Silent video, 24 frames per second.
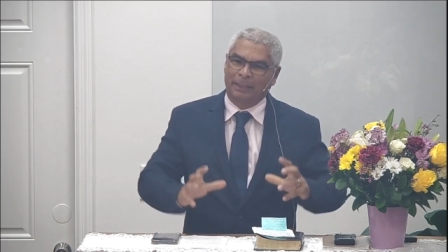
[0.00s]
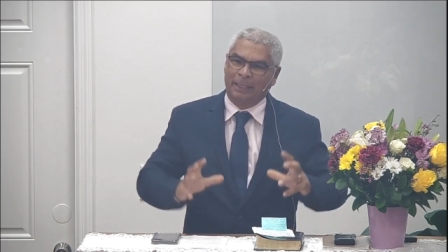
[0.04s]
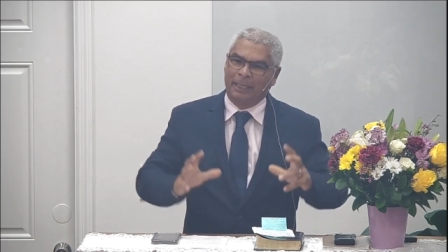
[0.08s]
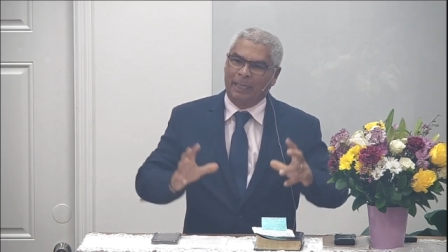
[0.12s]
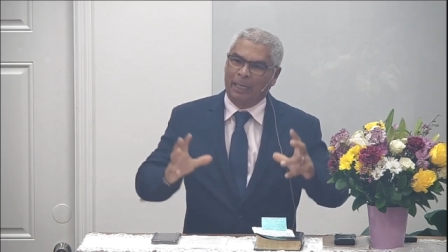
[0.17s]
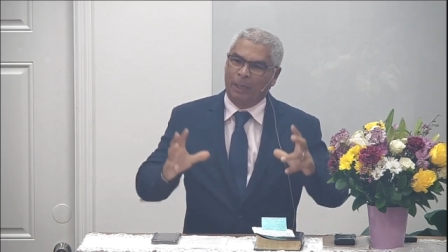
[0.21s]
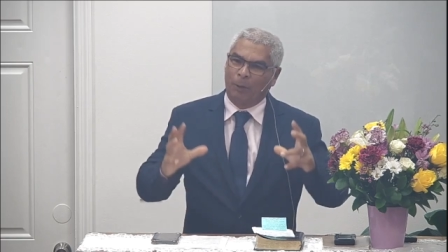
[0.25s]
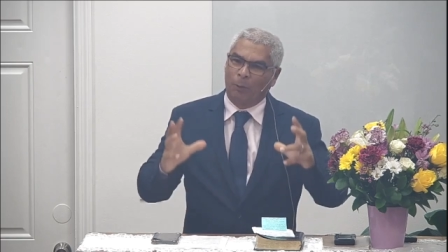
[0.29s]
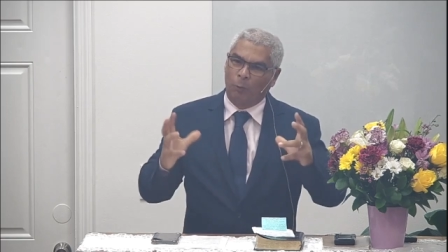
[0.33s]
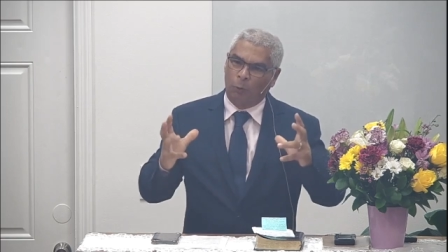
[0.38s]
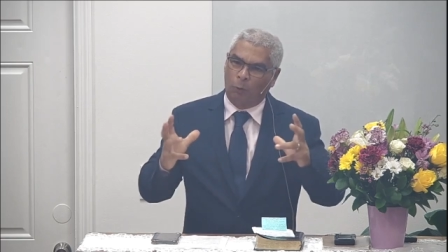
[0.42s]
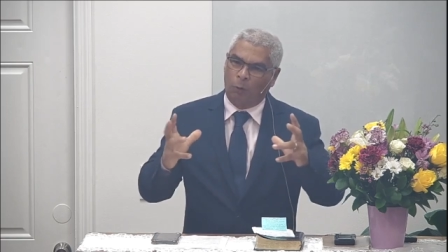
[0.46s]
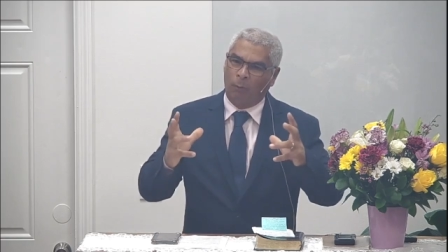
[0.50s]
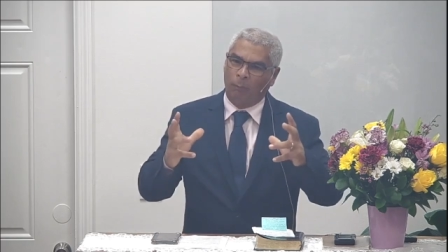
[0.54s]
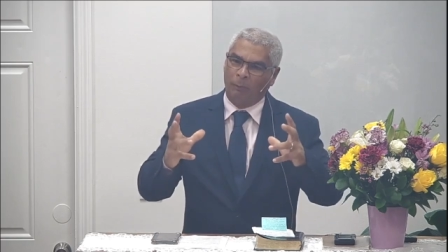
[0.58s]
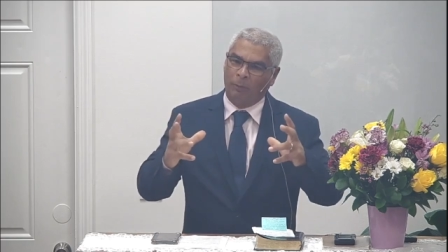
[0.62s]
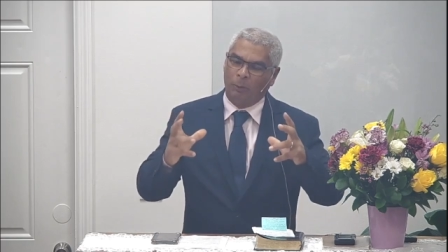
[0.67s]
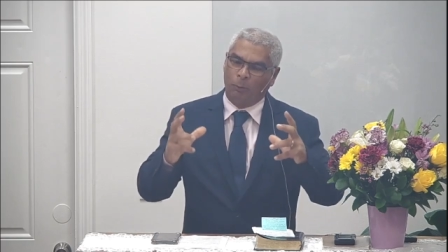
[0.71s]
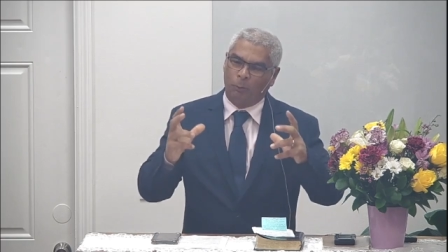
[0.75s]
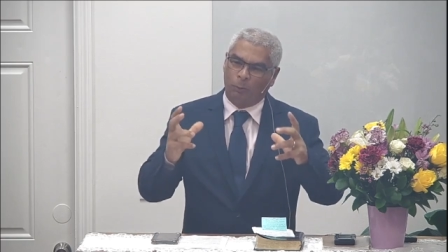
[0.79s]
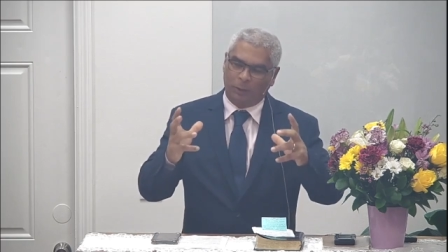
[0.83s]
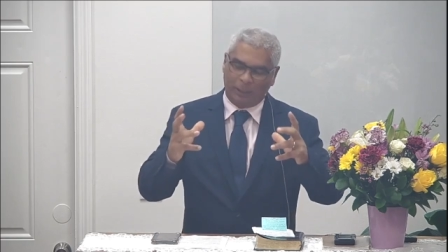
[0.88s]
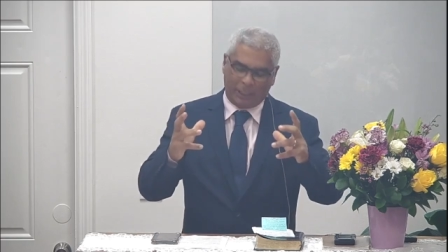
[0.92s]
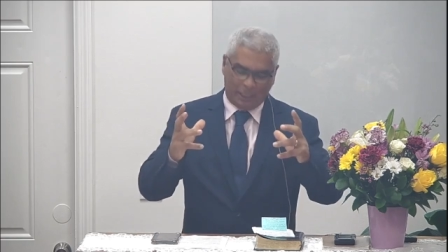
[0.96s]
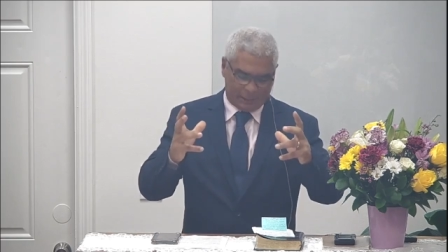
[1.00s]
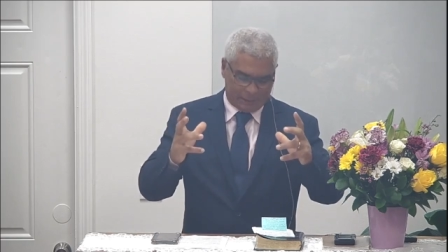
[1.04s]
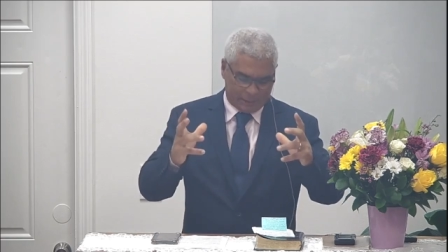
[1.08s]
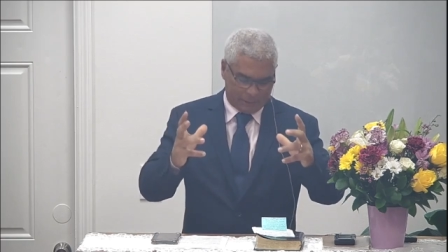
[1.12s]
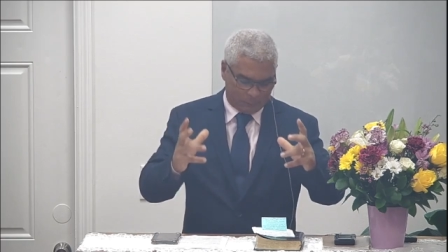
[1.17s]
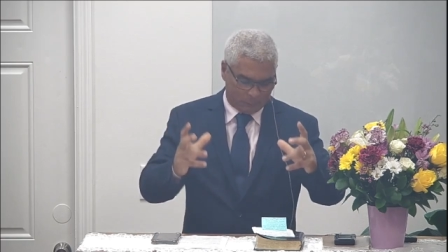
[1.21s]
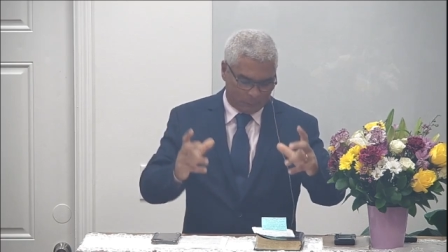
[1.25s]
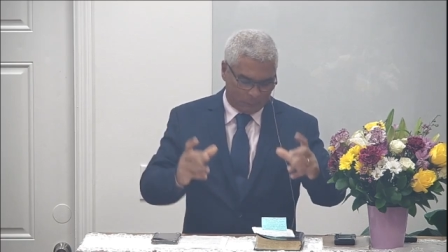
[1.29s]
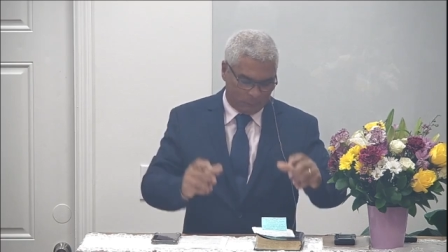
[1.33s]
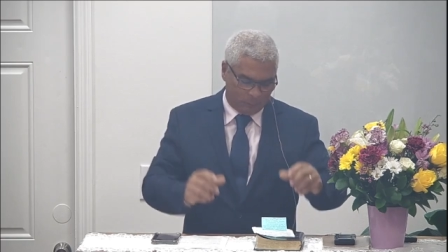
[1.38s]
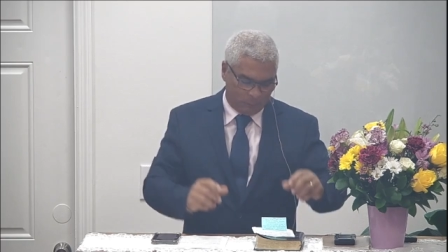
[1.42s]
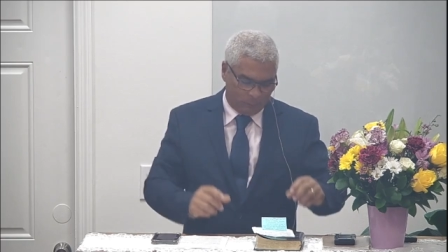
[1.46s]
will
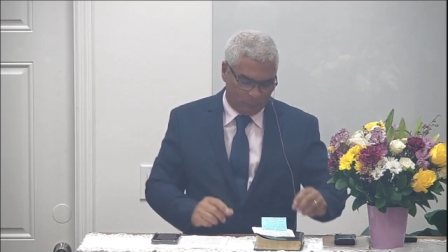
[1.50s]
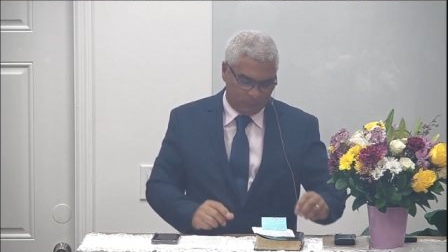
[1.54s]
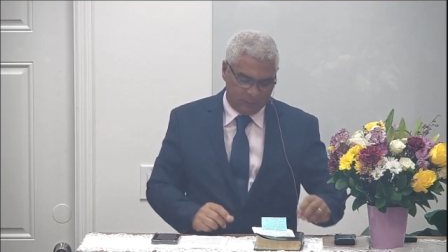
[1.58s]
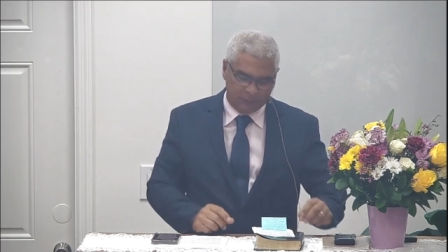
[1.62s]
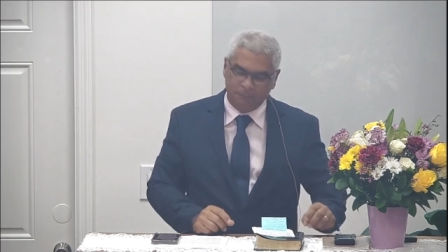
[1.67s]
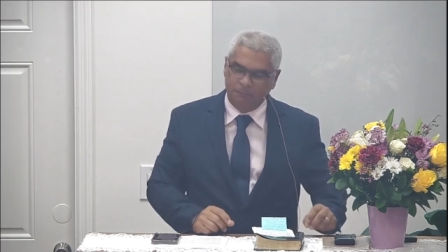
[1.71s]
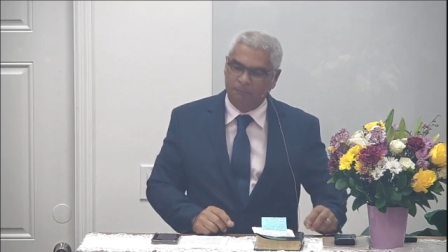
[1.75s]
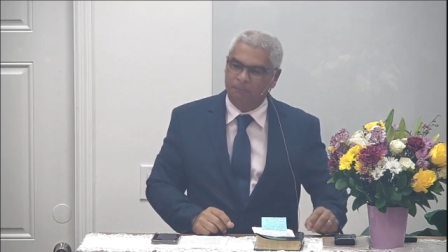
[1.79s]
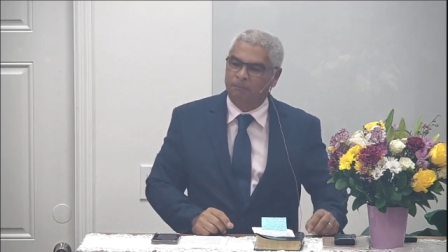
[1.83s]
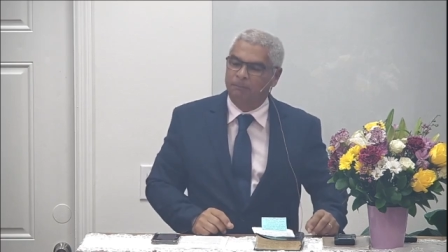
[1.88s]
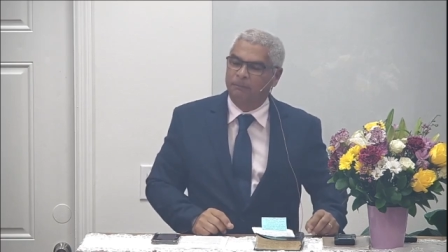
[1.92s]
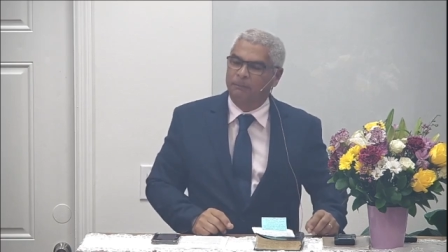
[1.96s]
go up.